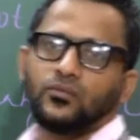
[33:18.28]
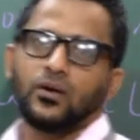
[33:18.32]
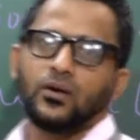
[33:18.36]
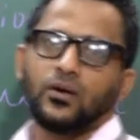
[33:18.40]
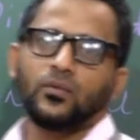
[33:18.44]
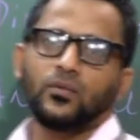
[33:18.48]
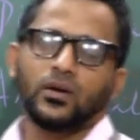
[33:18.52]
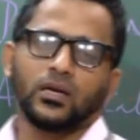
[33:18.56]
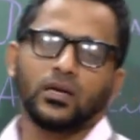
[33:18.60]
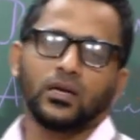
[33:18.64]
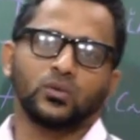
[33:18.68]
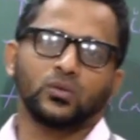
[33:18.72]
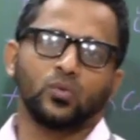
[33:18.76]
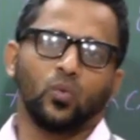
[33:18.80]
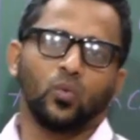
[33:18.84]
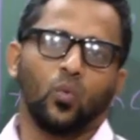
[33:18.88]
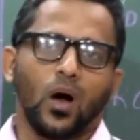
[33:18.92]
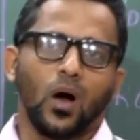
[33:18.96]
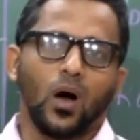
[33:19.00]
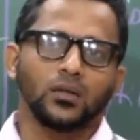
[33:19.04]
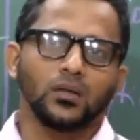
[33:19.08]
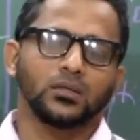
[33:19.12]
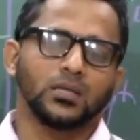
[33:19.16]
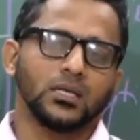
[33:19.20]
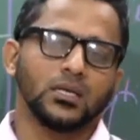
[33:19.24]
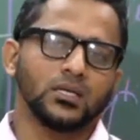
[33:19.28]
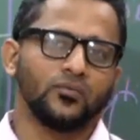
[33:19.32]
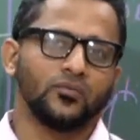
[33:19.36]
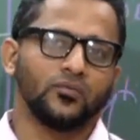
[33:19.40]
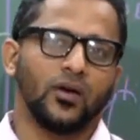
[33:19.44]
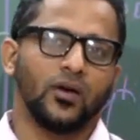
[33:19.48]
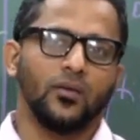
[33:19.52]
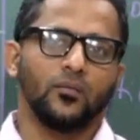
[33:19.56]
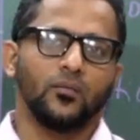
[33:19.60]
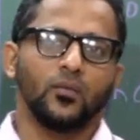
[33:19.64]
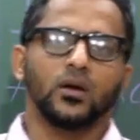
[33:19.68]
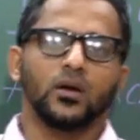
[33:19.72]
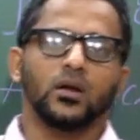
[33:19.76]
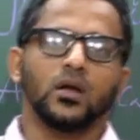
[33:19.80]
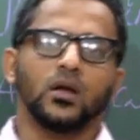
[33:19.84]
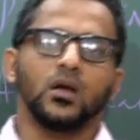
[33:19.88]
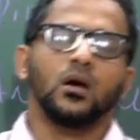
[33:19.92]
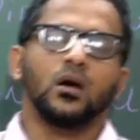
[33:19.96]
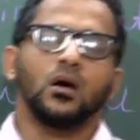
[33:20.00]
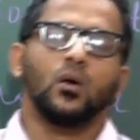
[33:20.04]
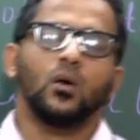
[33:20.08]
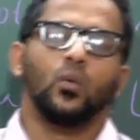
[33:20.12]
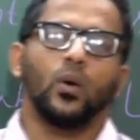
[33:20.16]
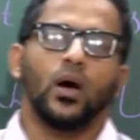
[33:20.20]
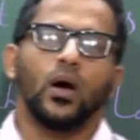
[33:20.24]
framework is one such framework
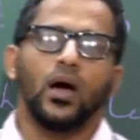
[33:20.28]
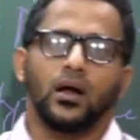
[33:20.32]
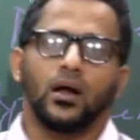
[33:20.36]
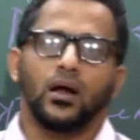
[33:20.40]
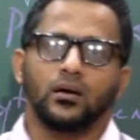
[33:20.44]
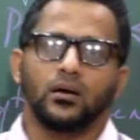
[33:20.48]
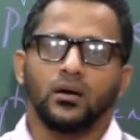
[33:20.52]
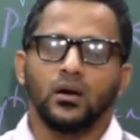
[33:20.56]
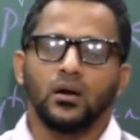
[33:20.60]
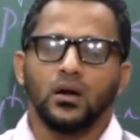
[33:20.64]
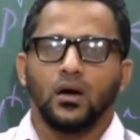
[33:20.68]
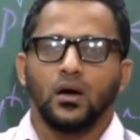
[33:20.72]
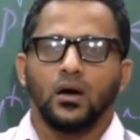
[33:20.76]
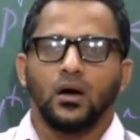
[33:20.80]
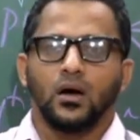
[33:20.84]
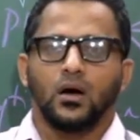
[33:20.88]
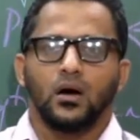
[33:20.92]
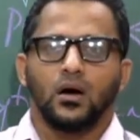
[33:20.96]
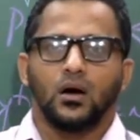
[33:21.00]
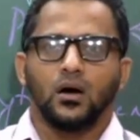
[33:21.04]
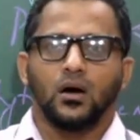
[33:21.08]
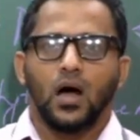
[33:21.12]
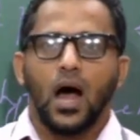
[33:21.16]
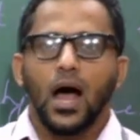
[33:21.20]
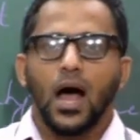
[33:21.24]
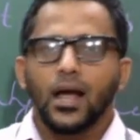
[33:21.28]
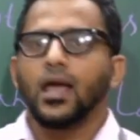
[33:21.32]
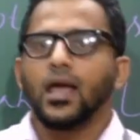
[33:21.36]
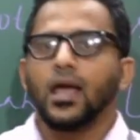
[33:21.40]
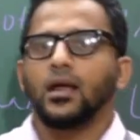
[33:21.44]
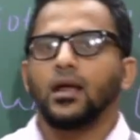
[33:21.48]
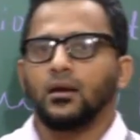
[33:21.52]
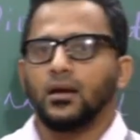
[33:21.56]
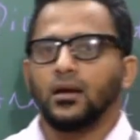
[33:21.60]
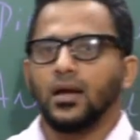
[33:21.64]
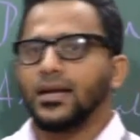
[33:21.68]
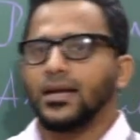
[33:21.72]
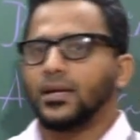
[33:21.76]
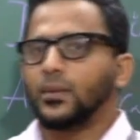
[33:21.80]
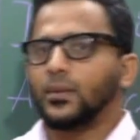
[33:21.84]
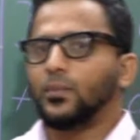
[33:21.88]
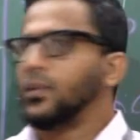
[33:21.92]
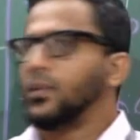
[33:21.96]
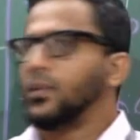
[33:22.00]
where again, it